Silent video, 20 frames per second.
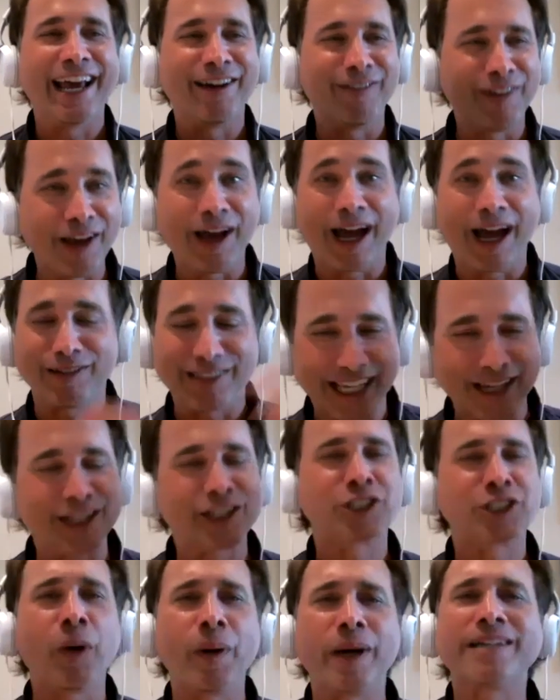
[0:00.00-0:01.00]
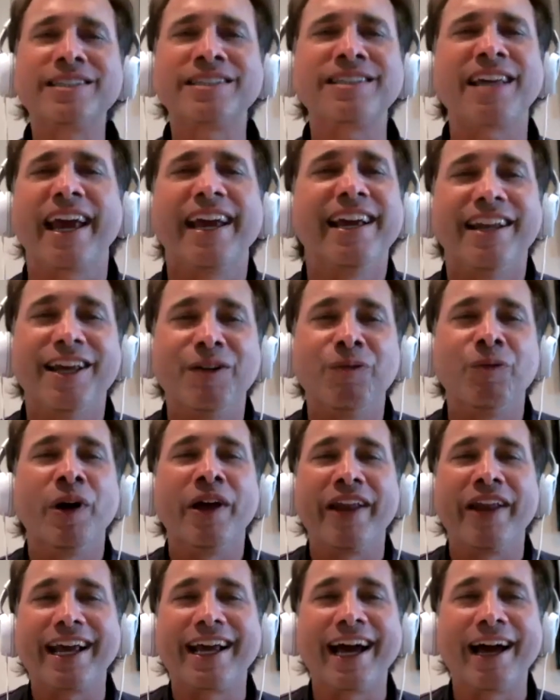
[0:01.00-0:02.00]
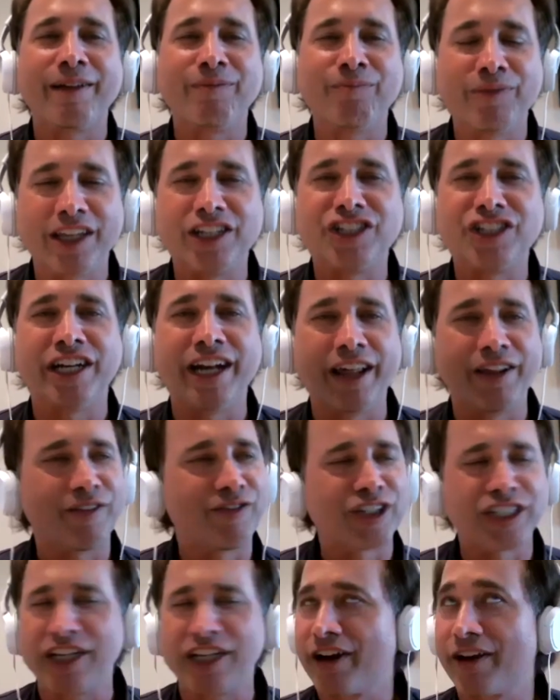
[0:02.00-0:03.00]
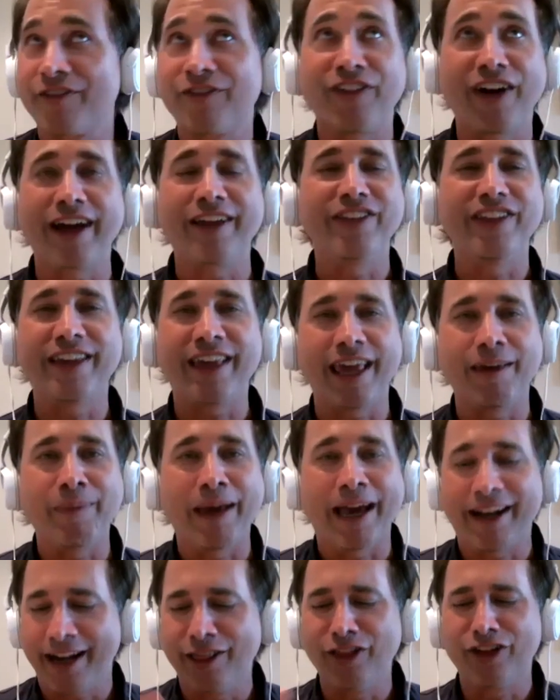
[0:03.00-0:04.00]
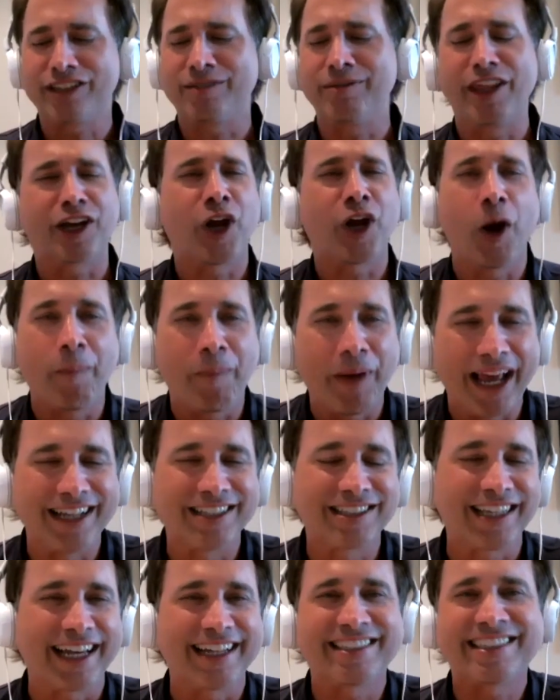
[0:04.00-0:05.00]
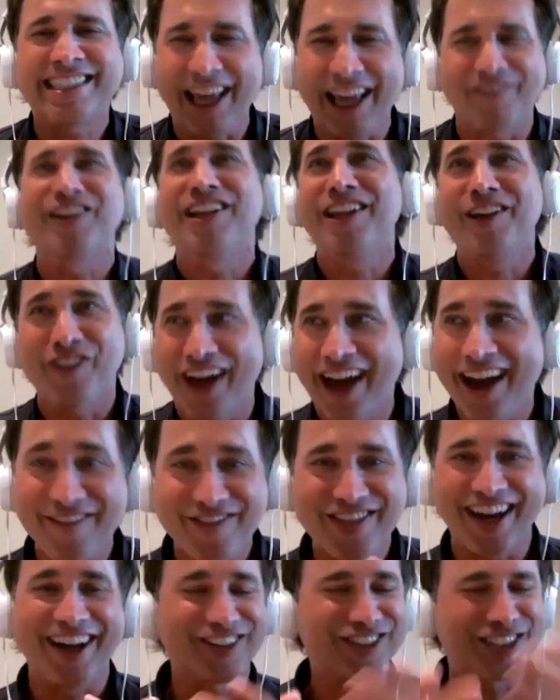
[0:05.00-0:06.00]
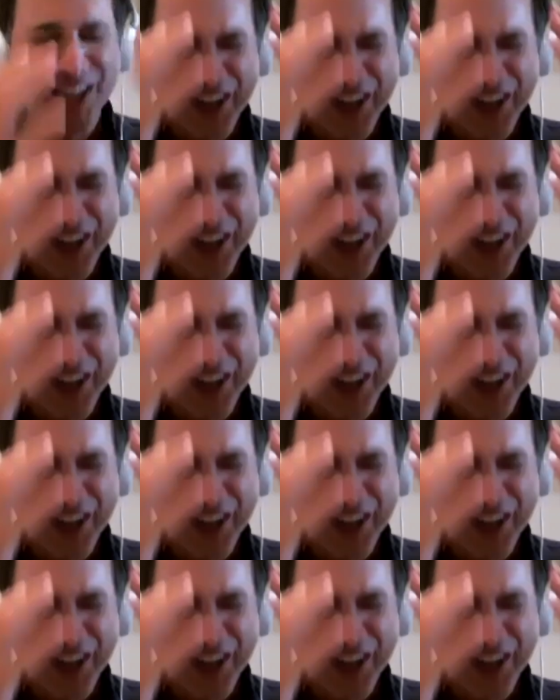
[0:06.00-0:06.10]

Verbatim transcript: And when I, I was like so excited when I got the generic finally came out, I looked and the copay is like seventy-five dollars.